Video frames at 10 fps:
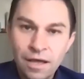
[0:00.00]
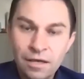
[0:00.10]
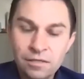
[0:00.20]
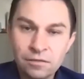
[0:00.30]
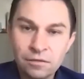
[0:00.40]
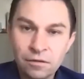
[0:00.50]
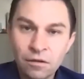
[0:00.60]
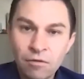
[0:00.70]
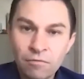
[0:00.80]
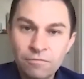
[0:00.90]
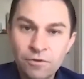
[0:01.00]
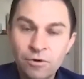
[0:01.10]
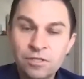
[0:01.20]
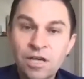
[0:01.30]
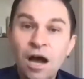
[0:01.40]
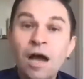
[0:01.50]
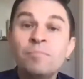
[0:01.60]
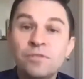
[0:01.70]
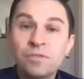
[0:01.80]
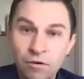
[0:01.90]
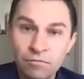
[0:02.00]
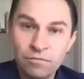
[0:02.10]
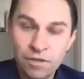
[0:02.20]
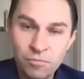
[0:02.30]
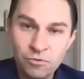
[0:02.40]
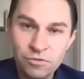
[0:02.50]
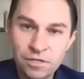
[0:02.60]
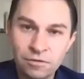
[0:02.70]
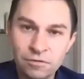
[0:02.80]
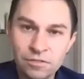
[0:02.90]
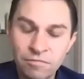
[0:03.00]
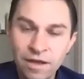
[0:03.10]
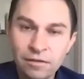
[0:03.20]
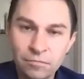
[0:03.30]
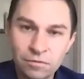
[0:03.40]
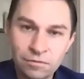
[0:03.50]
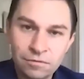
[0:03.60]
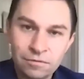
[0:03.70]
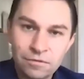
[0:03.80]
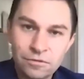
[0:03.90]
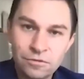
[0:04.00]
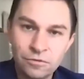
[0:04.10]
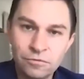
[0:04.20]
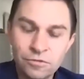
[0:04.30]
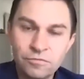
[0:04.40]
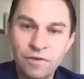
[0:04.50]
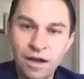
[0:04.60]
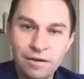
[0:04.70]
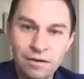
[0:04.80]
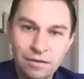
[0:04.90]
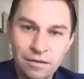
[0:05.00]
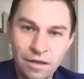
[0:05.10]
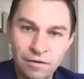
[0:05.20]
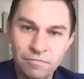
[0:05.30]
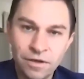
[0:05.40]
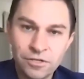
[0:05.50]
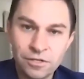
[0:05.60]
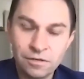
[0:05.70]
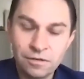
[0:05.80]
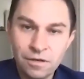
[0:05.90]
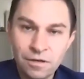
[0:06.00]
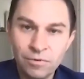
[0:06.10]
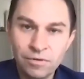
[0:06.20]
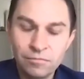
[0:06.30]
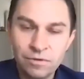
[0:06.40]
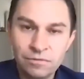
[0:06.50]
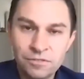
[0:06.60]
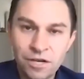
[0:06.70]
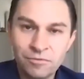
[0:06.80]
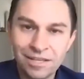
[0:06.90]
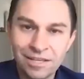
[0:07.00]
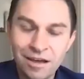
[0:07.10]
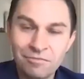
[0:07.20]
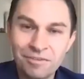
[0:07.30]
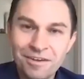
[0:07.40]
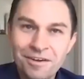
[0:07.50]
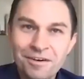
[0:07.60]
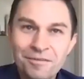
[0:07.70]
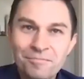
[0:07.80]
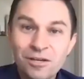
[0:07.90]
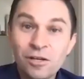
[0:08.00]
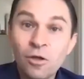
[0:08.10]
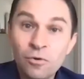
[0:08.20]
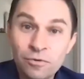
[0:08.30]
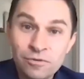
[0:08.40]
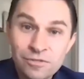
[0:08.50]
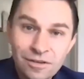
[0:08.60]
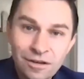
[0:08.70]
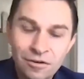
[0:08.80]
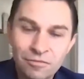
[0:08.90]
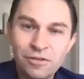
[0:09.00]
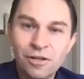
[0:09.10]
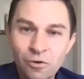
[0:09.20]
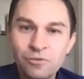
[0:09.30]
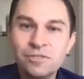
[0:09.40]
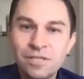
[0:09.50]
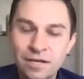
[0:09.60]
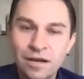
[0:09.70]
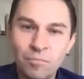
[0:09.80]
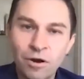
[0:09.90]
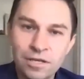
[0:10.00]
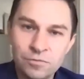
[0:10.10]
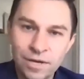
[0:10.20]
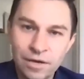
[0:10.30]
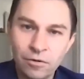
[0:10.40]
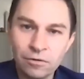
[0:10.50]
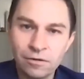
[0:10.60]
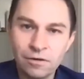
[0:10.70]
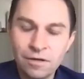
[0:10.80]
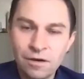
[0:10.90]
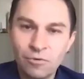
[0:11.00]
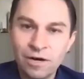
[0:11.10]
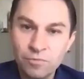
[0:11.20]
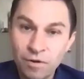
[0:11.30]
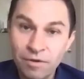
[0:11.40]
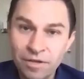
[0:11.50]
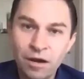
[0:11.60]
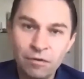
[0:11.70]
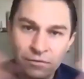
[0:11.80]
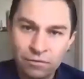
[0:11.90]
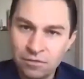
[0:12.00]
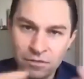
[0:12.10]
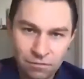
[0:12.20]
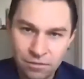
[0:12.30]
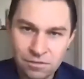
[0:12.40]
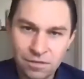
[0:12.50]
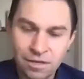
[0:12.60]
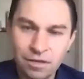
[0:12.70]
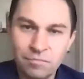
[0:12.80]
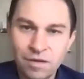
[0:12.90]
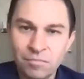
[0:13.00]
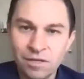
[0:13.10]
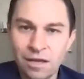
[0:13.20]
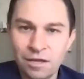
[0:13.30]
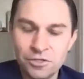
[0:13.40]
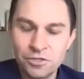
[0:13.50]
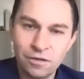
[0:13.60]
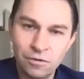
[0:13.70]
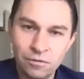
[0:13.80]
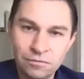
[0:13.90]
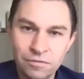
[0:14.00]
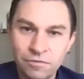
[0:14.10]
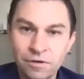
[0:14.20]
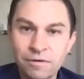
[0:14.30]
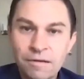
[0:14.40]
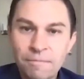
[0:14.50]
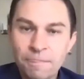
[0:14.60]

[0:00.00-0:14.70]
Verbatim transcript: has a lot fewer types of immune cells available to, to fight an infection. We, we generally have clones of clones in our bodies. We get older, whereas when we're young, it's, a, it's like a, a melange, a whole different